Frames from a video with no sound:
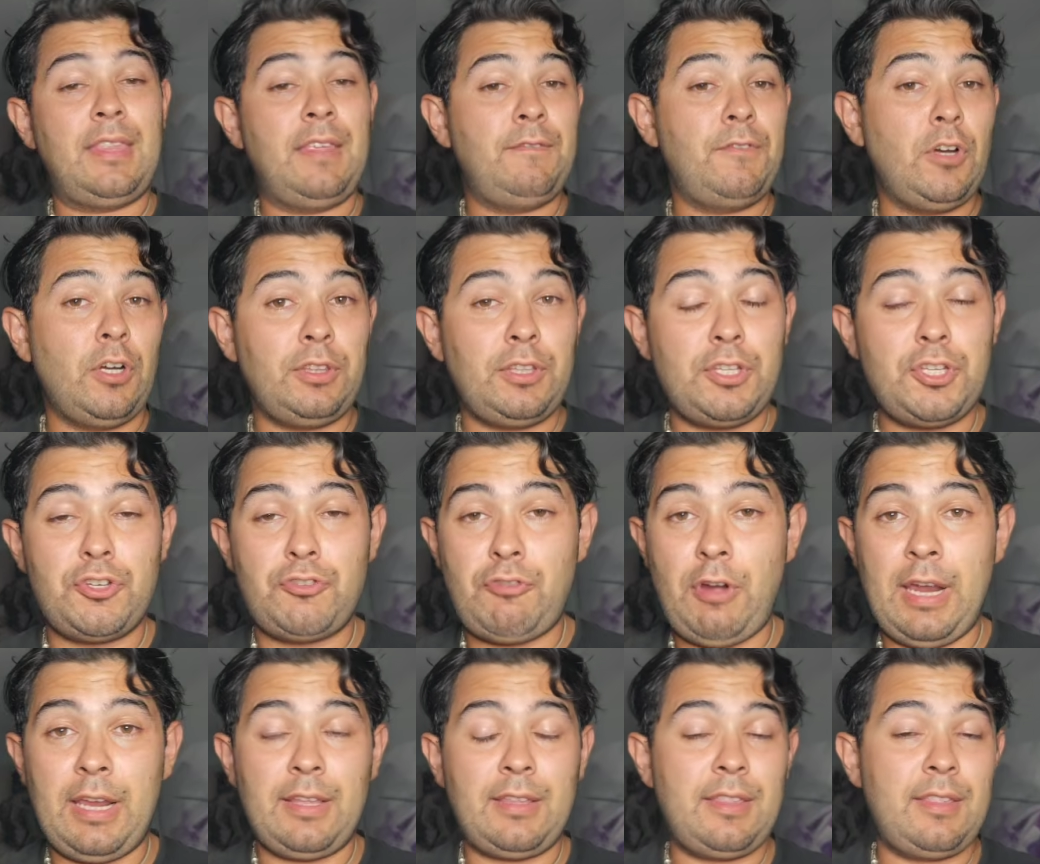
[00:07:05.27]
They've got the
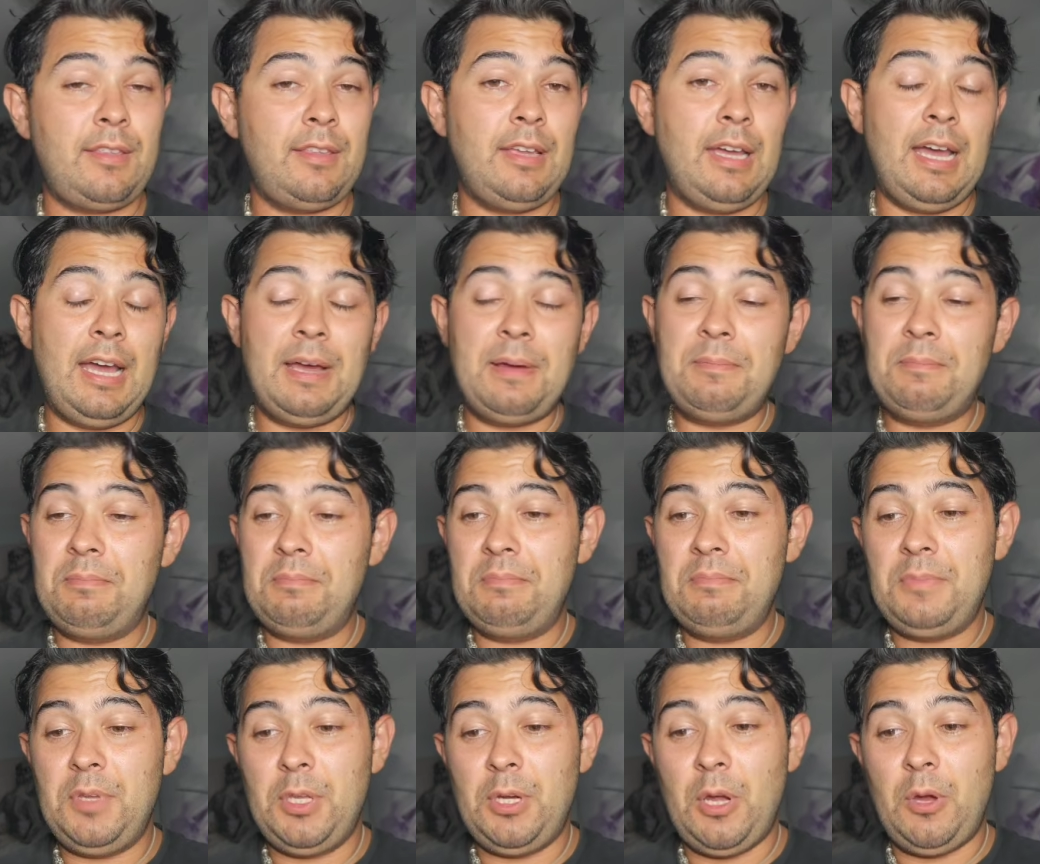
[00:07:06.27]
strength. I
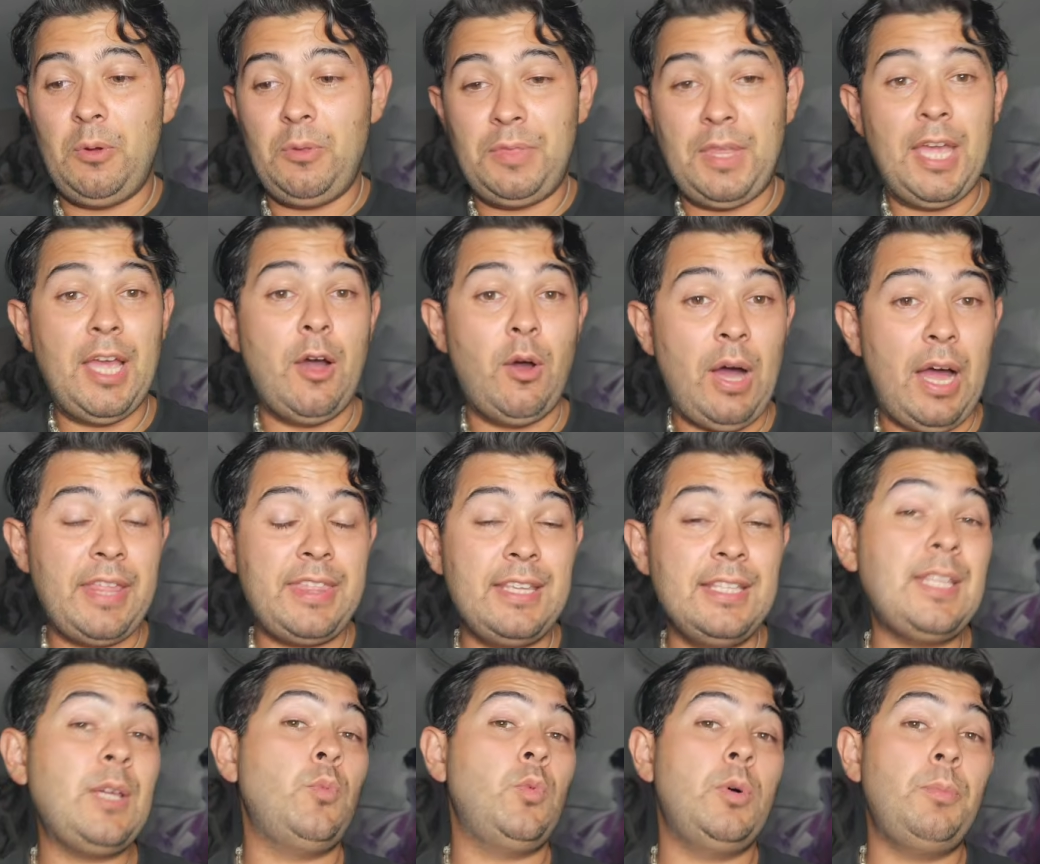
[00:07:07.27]
think
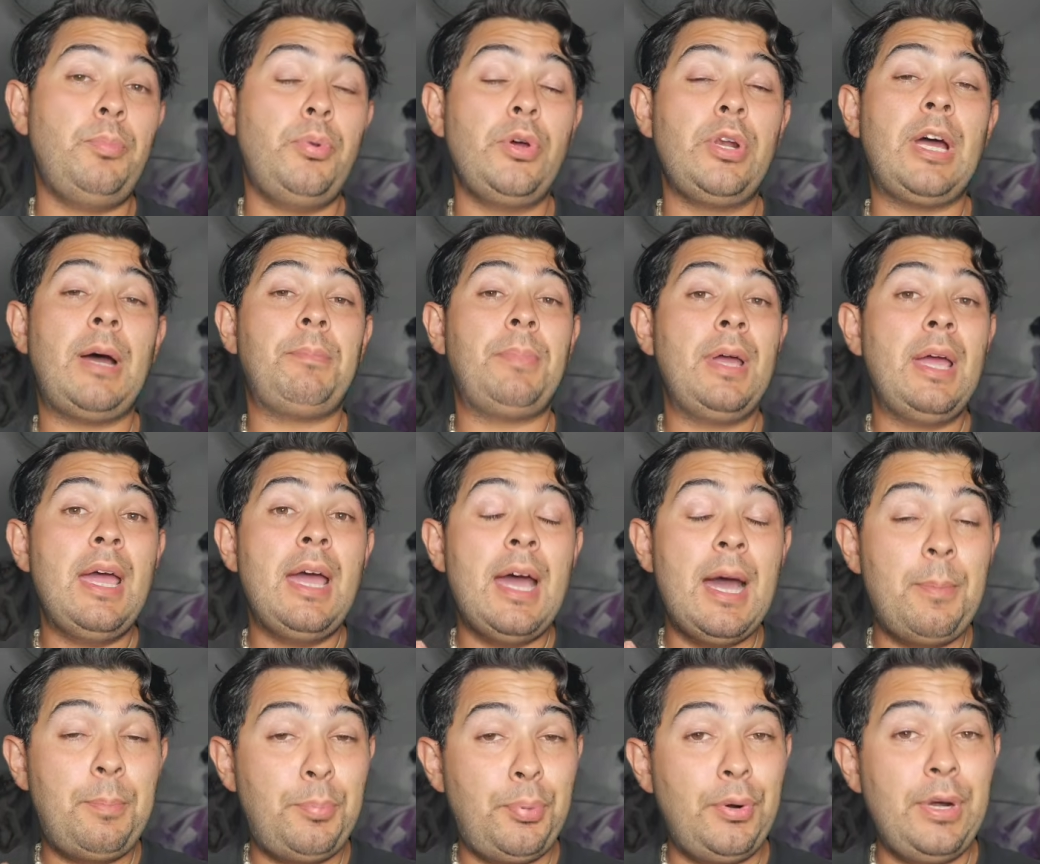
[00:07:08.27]
they will put up
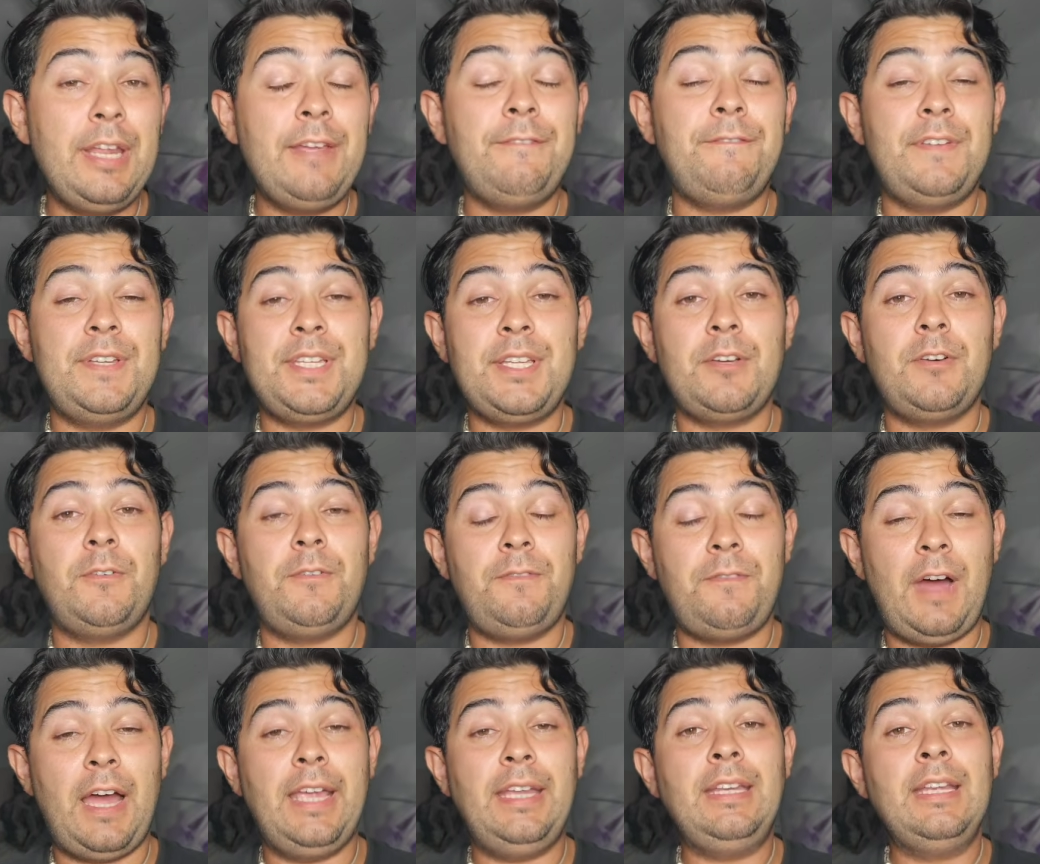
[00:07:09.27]
a pretty physical
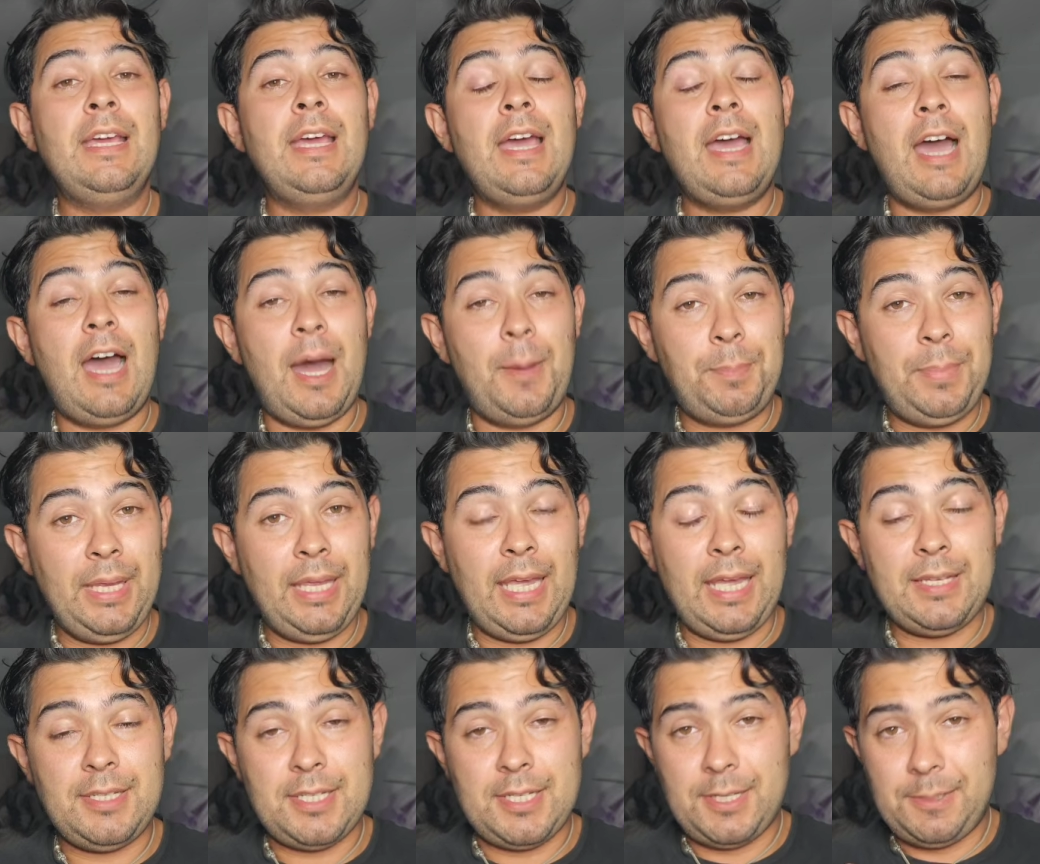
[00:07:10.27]
fight up
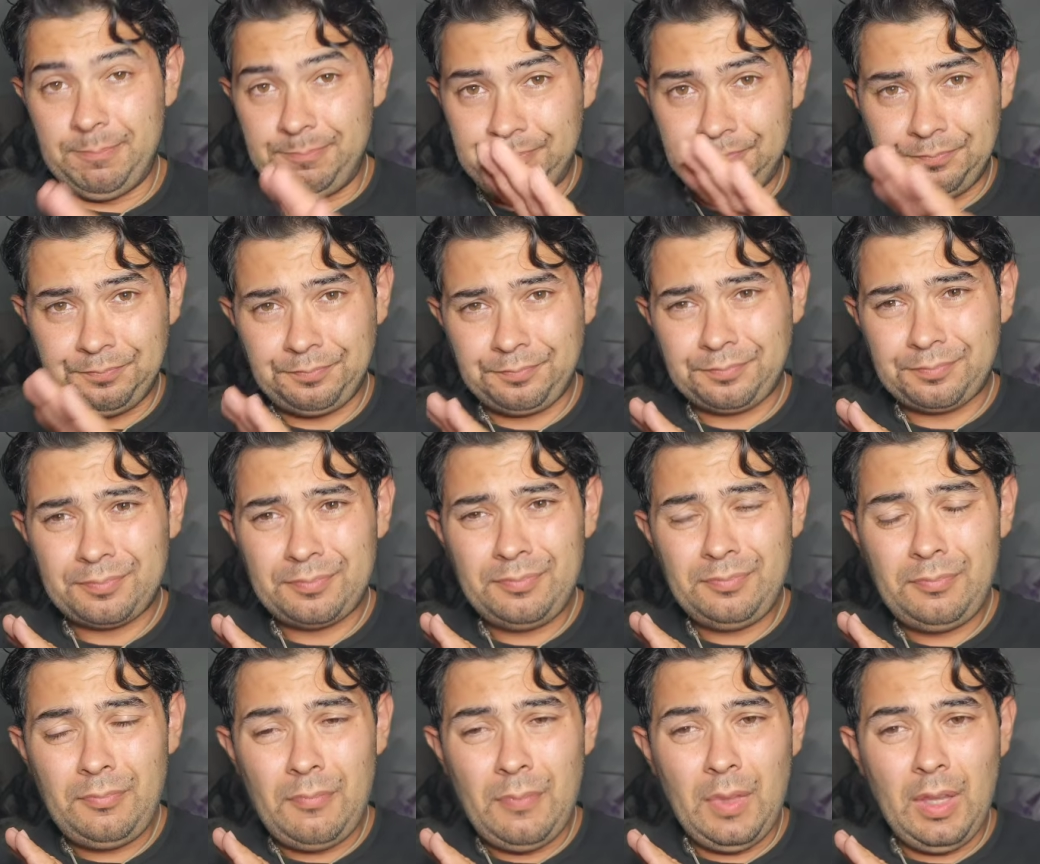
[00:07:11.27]
against
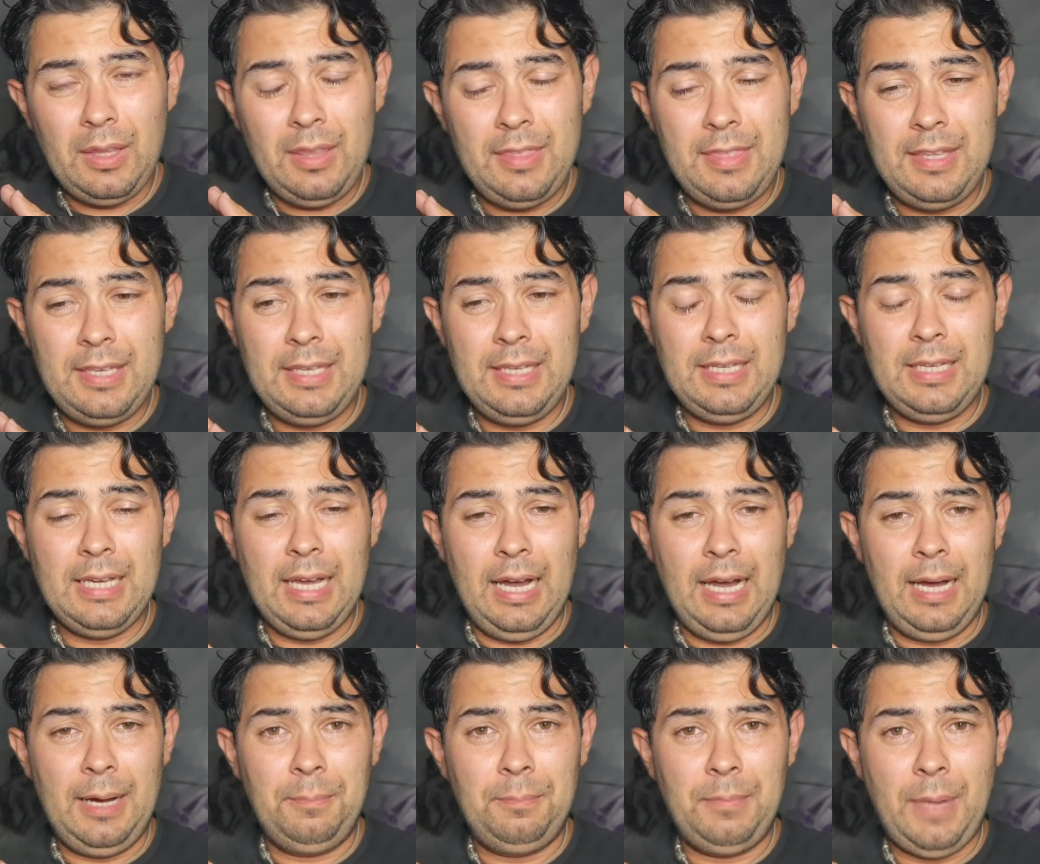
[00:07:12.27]

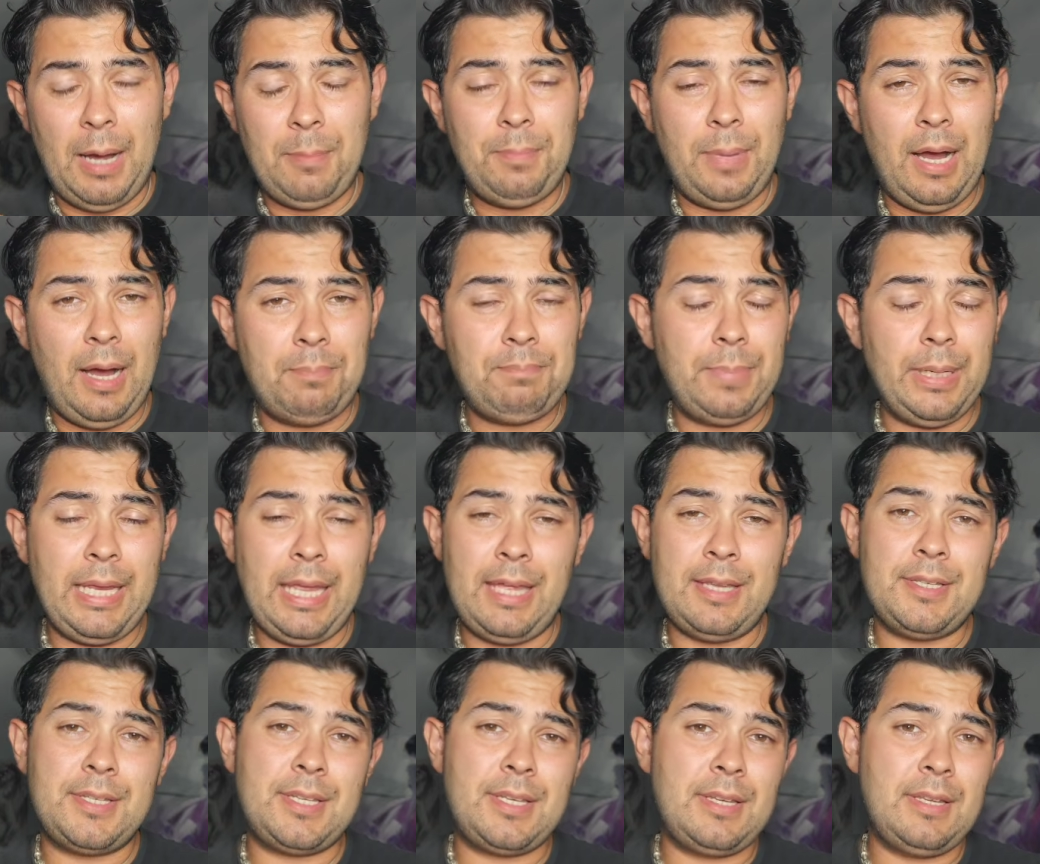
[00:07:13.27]
up
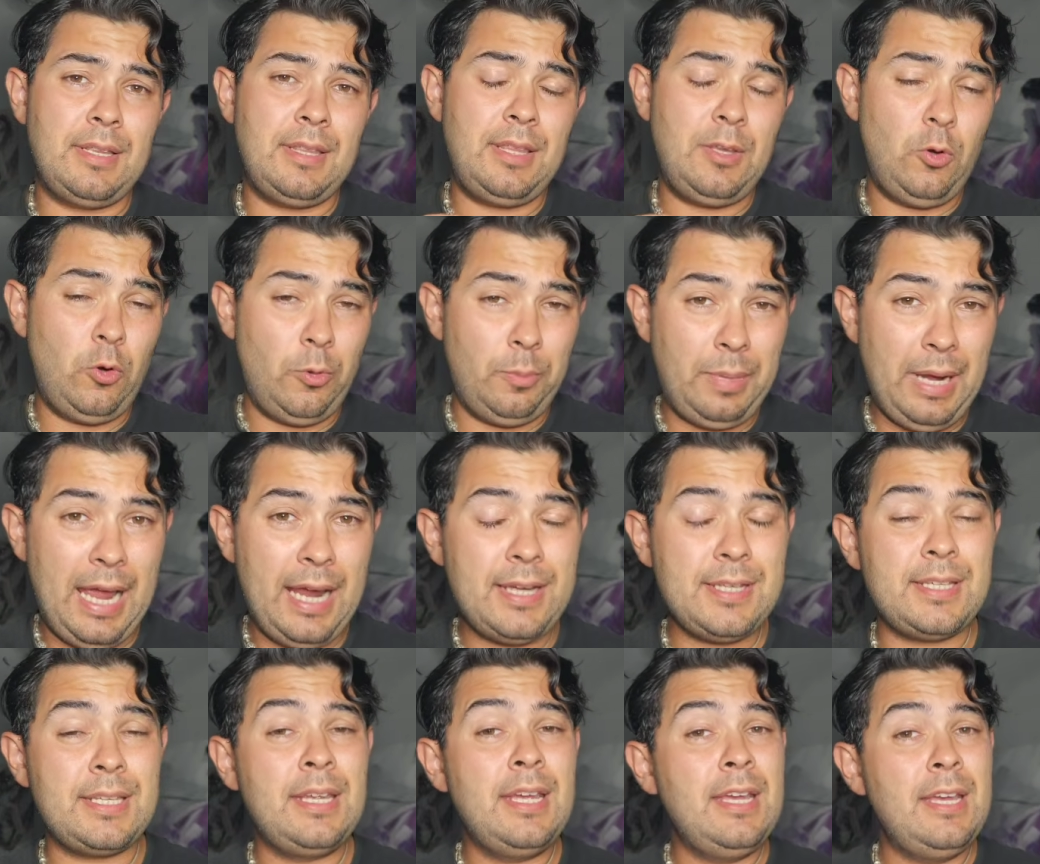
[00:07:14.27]
against the All
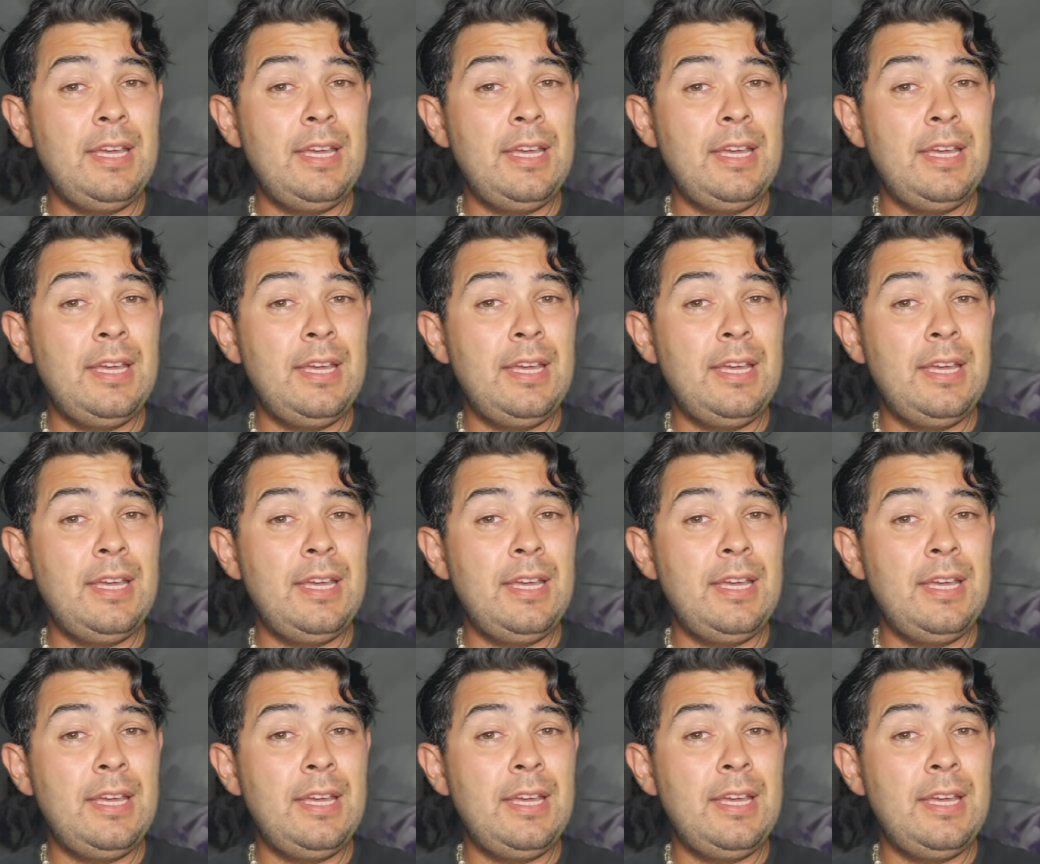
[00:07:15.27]
Blacks.